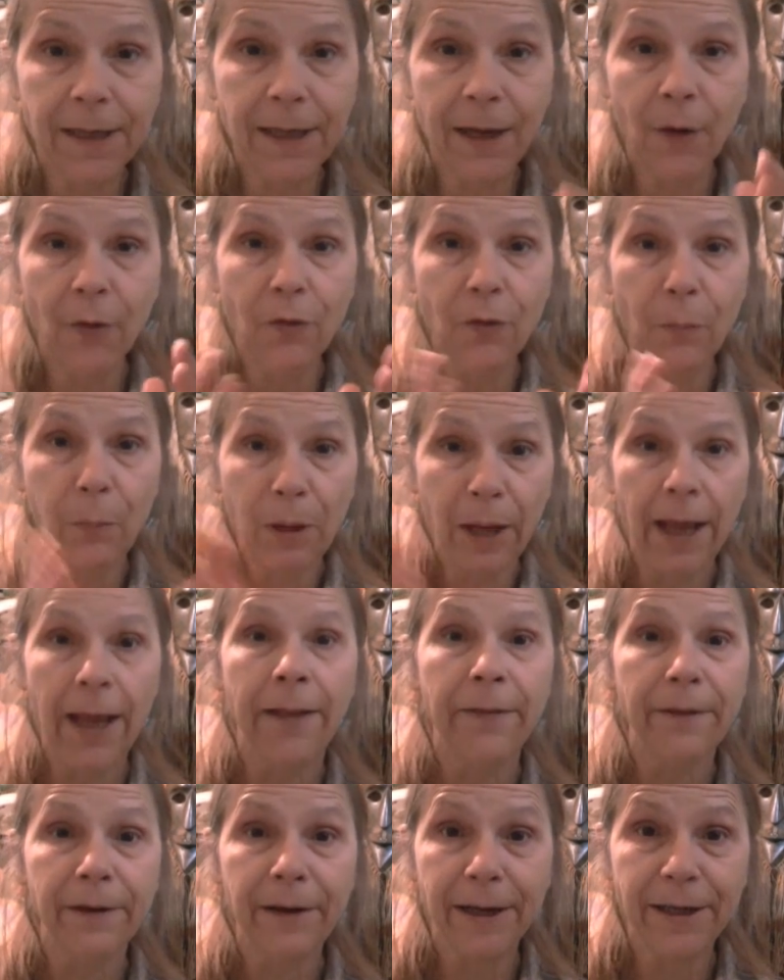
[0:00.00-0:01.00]
out the
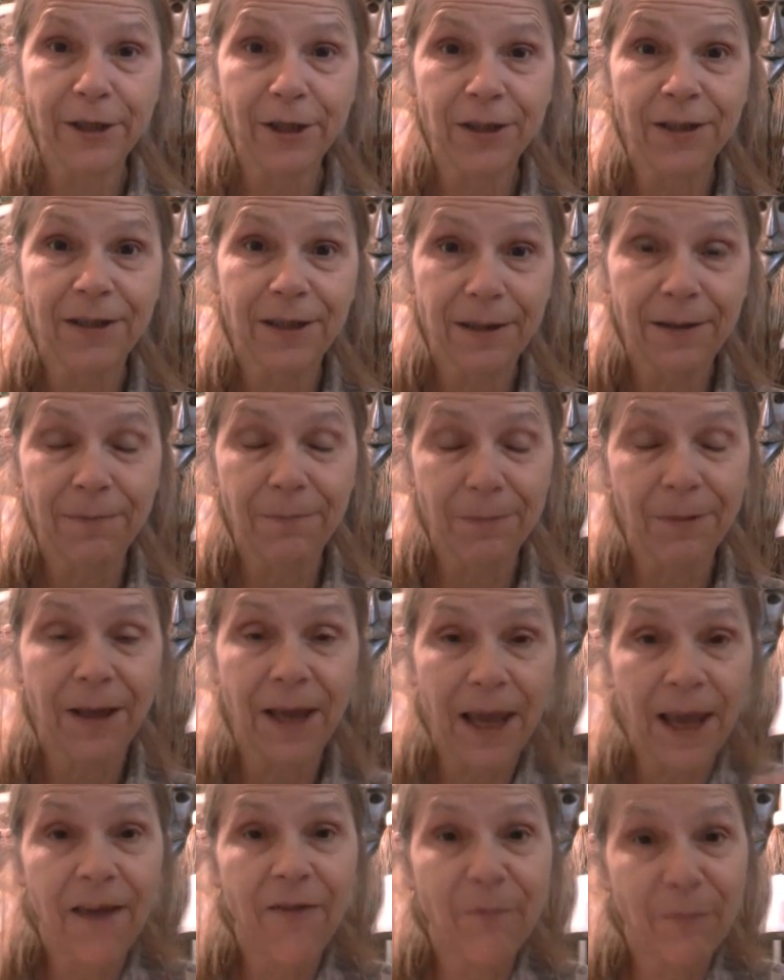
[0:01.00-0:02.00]
plant that I just
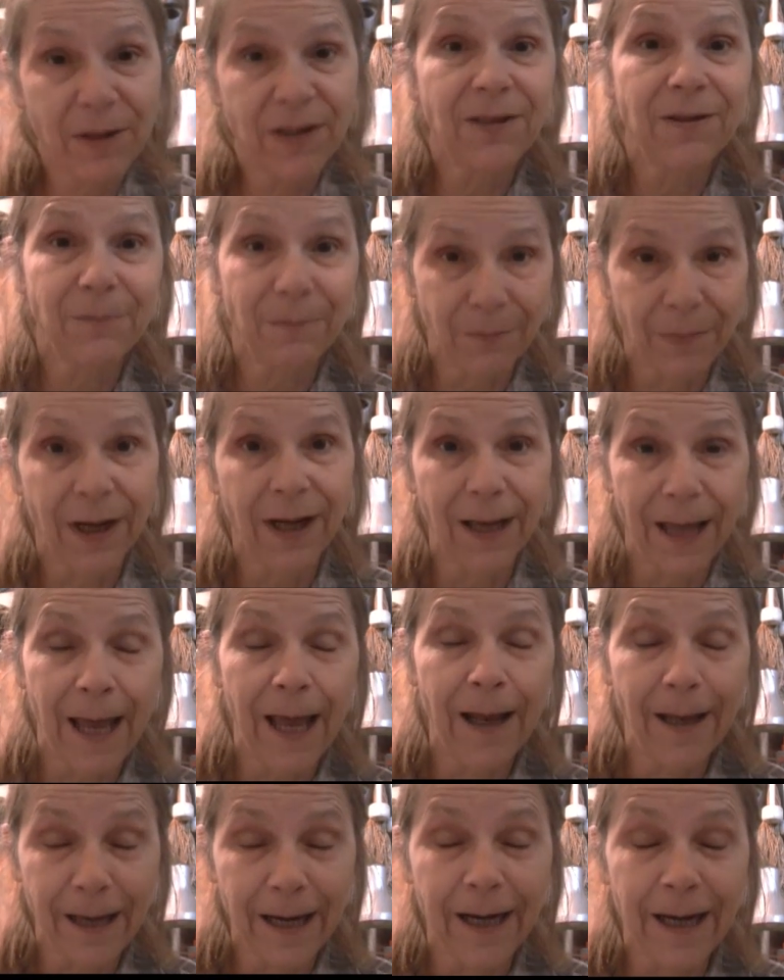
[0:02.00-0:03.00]
gave my
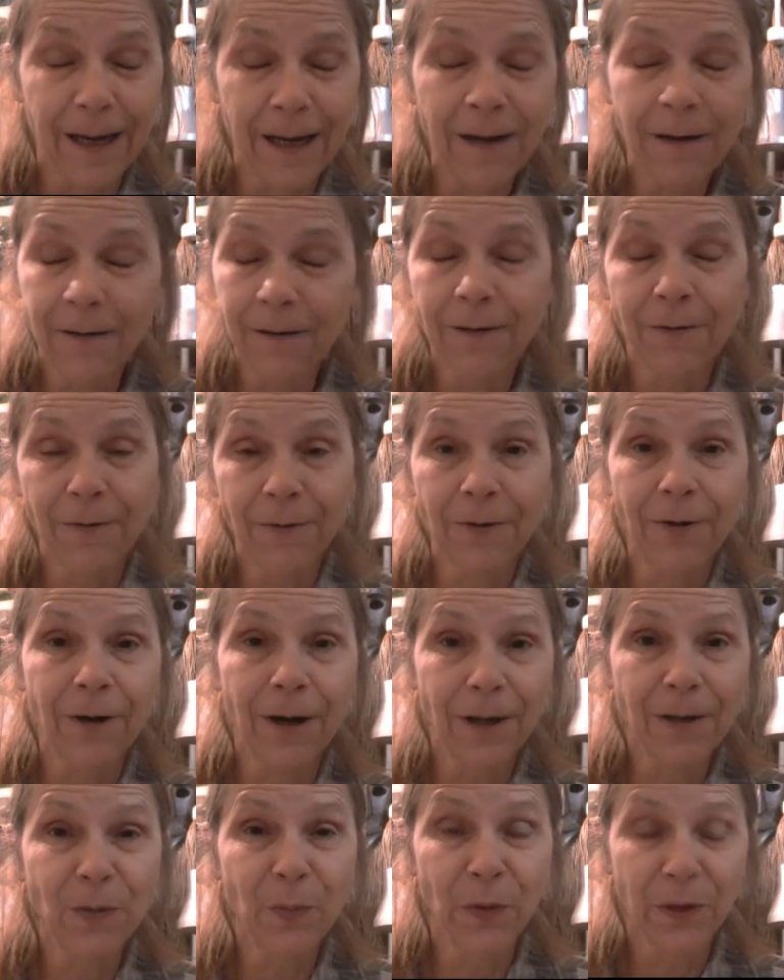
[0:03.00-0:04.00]
landlady and her
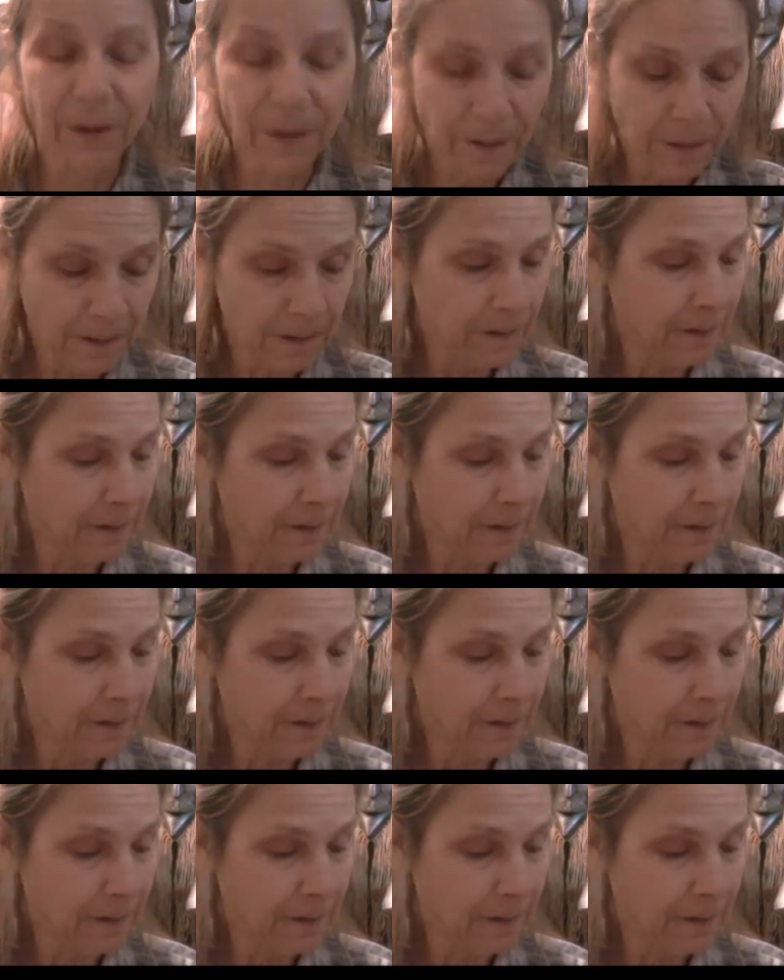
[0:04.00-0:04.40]
husband,